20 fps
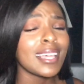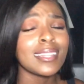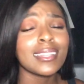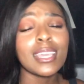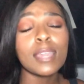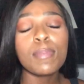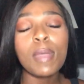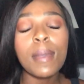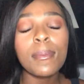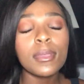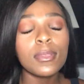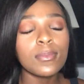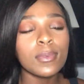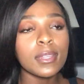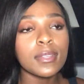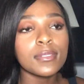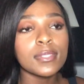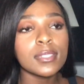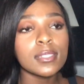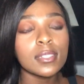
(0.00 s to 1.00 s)
they probably would
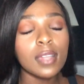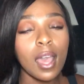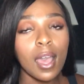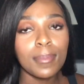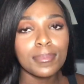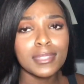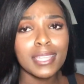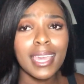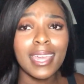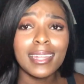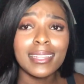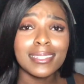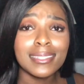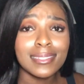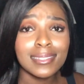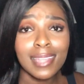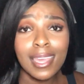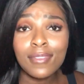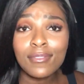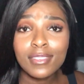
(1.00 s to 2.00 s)
have stopped at a
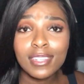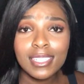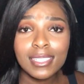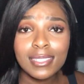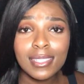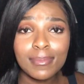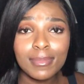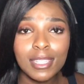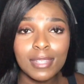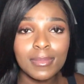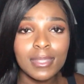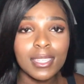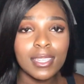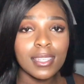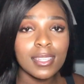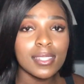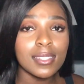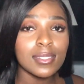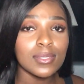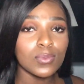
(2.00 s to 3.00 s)
70 something,
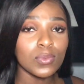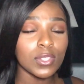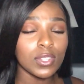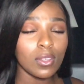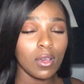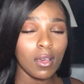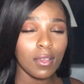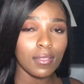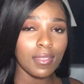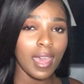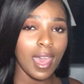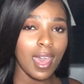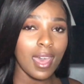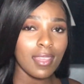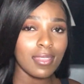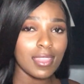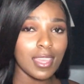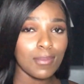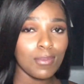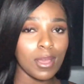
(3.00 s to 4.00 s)
because with all
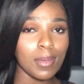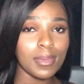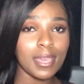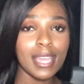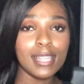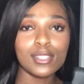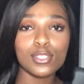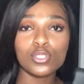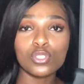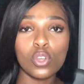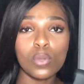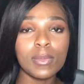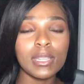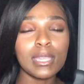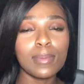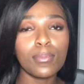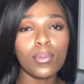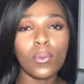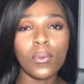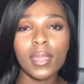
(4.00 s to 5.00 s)
that, they probably had so
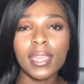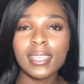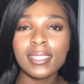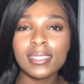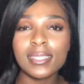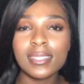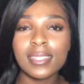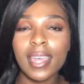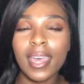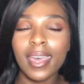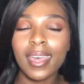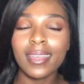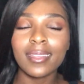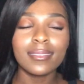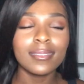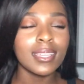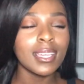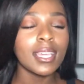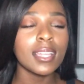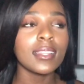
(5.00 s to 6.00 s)
many points that
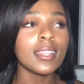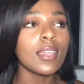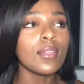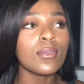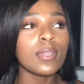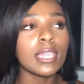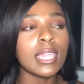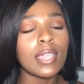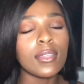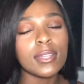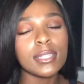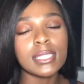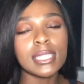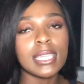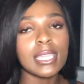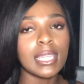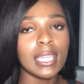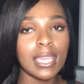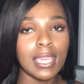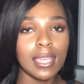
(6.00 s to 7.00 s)
they were
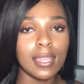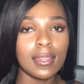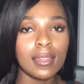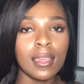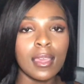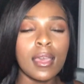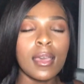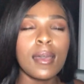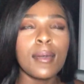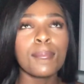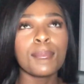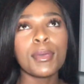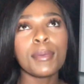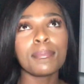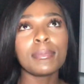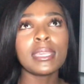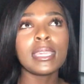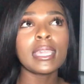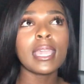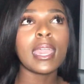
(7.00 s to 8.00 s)
guaranteed in. But
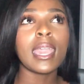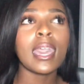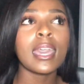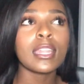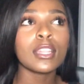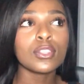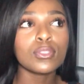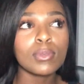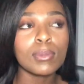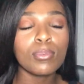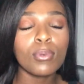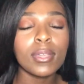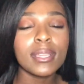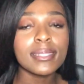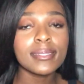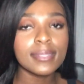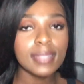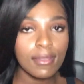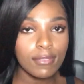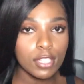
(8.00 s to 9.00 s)
me, I had a
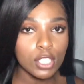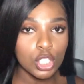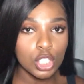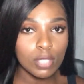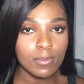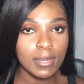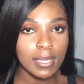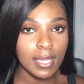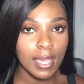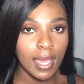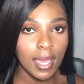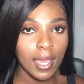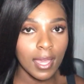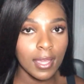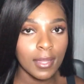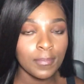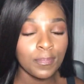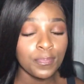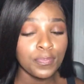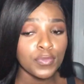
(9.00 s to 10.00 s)
3.7
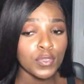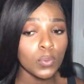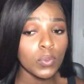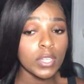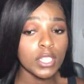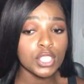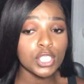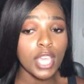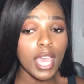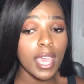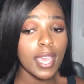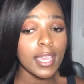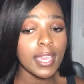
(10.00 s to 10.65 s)
GPA, which